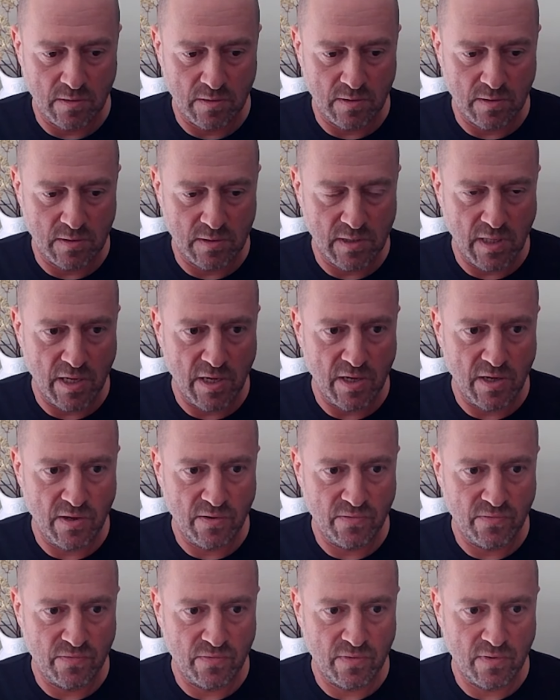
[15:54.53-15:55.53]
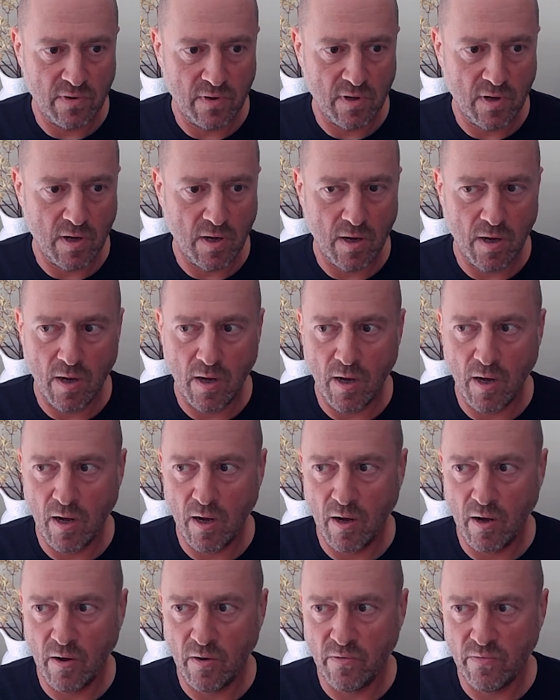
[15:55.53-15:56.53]
Save,
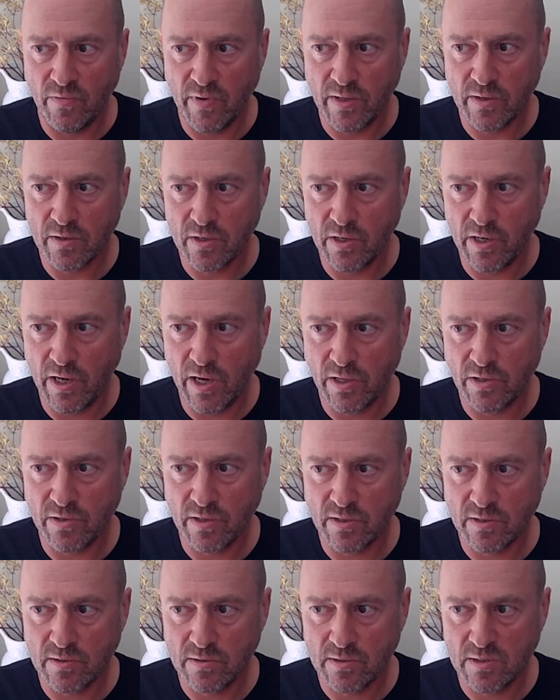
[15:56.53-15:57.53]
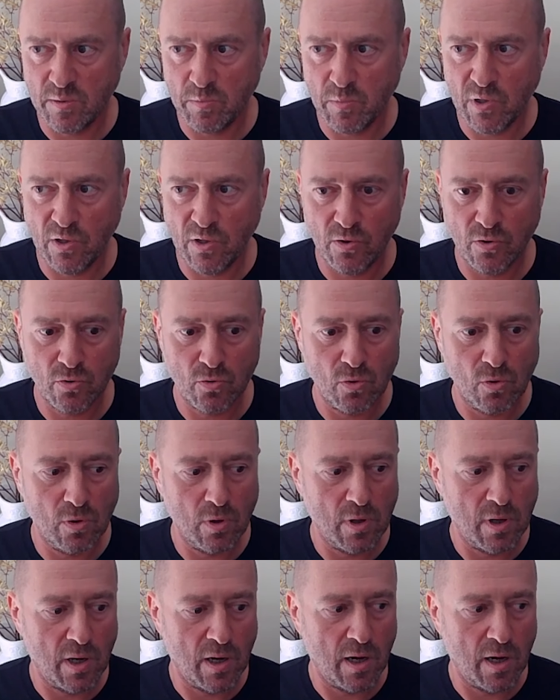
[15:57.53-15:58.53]
then create a similar rule.